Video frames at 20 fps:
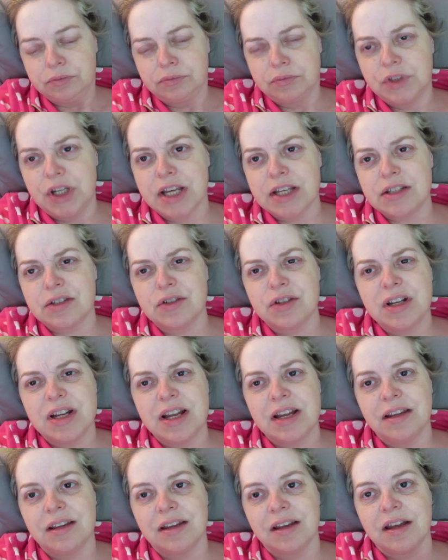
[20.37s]

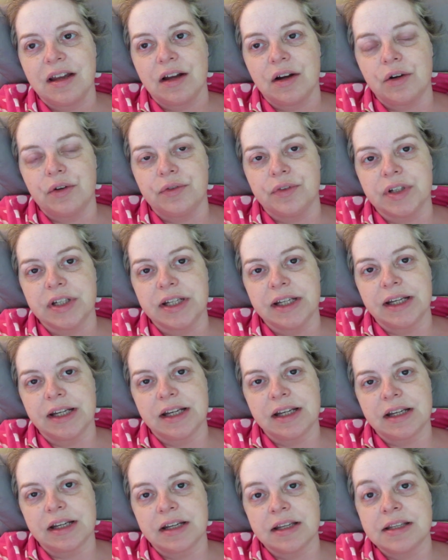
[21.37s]
Yesterday I think I overdid
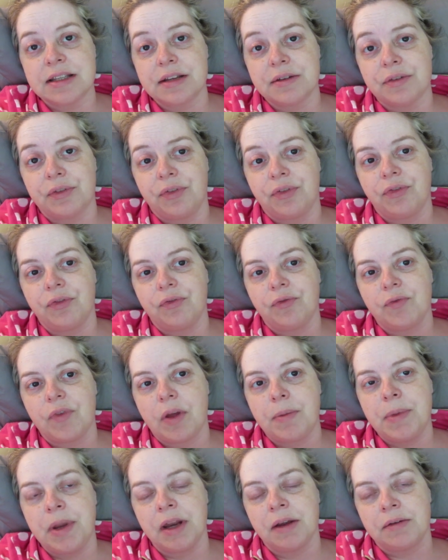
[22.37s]
it because I
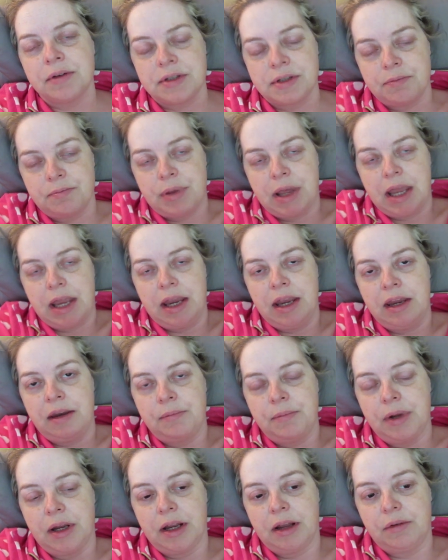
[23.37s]
was in
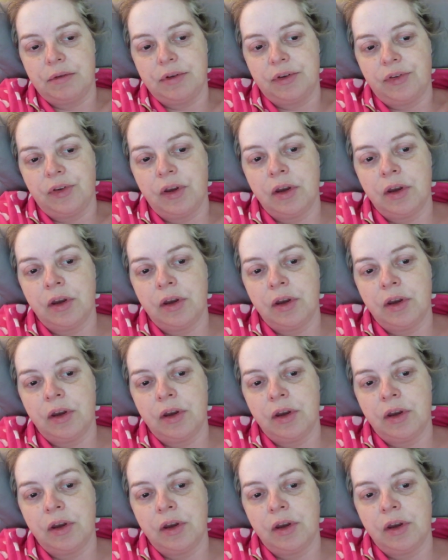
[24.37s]
pain, but I